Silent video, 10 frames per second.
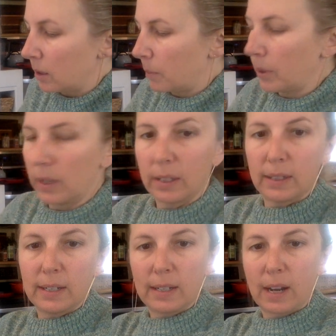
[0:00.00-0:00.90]
I'm going to
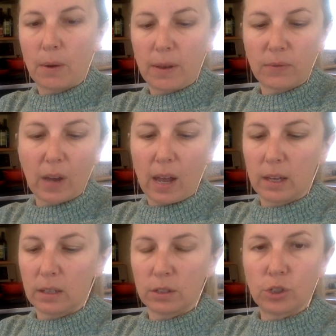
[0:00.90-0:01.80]
put, now I've
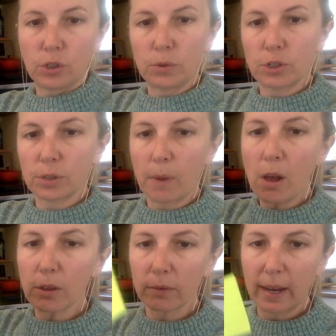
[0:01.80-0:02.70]
got 2
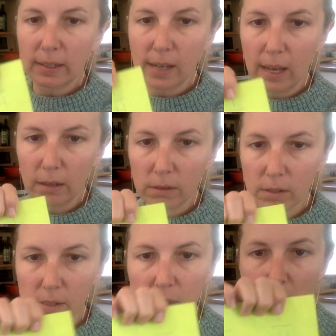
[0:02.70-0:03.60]
smaller
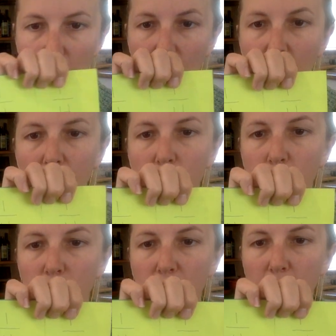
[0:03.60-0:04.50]
rectangles,
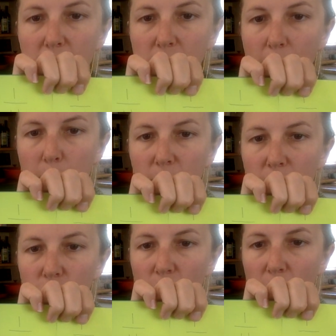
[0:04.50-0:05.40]
and put them on top of
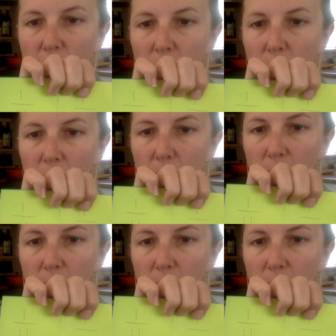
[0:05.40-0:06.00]
each other.